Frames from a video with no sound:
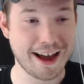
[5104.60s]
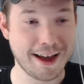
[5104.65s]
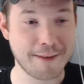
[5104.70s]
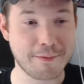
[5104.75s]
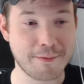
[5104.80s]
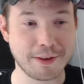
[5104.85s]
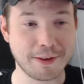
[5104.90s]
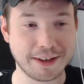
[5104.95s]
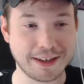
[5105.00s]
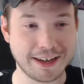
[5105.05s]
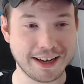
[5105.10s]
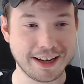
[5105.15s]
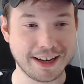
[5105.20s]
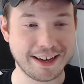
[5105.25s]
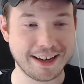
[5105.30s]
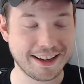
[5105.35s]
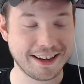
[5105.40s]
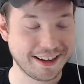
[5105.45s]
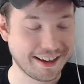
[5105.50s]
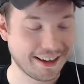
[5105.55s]
feel you.
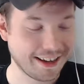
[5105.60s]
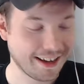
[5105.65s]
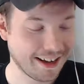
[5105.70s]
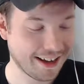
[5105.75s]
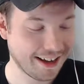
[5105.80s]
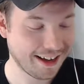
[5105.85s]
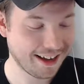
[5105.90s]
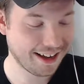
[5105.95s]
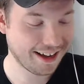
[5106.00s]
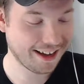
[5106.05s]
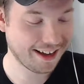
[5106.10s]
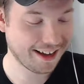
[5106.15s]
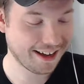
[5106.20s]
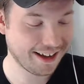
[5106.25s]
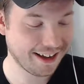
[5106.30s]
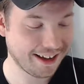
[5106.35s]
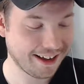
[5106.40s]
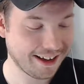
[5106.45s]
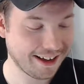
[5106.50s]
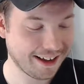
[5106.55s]

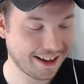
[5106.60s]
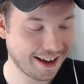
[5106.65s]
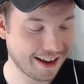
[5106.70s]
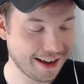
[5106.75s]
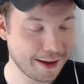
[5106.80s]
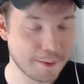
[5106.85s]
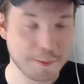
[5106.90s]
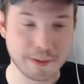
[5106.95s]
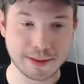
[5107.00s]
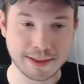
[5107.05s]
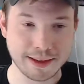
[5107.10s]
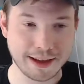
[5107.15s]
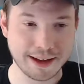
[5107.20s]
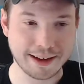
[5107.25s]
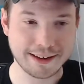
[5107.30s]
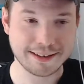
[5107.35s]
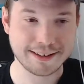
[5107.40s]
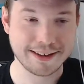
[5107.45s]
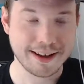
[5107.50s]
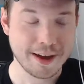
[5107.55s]
I
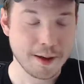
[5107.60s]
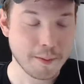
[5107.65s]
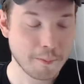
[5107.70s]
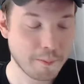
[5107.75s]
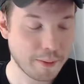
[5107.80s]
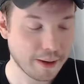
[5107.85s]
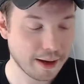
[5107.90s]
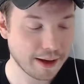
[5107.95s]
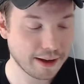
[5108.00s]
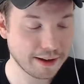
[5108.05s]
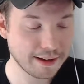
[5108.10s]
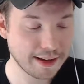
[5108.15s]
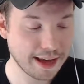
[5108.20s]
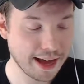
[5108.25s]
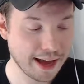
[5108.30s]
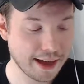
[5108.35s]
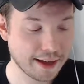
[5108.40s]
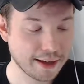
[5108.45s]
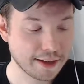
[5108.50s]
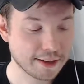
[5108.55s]
empathize. But yeah,
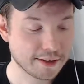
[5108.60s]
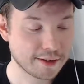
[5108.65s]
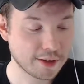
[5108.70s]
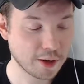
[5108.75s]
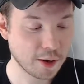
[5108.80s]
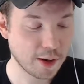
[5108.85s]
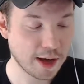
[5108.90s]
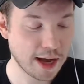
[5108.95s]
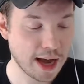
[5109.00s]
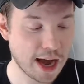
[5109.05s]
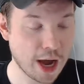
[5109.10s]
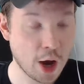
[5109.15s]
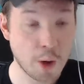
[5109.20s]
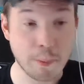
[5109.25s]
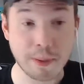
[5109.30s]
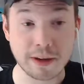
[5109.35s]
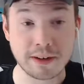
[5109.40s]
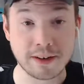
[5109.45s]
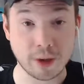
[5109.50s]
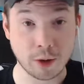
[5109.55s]
so I hope
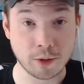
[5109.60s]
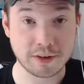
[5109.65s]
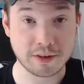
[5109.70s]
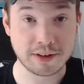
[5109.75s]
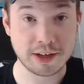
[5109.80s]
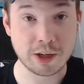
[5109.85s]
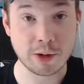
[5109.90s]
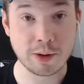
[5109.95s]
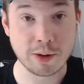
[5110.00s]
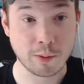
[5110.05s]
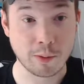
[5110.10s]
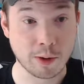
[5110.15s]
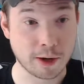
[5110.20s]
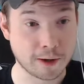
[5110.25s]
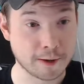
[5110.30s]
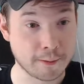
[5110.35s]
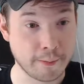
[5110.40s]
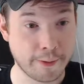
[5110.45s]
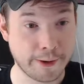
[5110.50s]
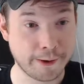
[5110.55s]
I don't see you at work
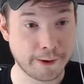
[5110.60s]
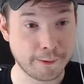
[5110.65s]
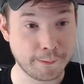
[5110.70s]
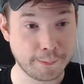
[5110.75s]
tomorrow.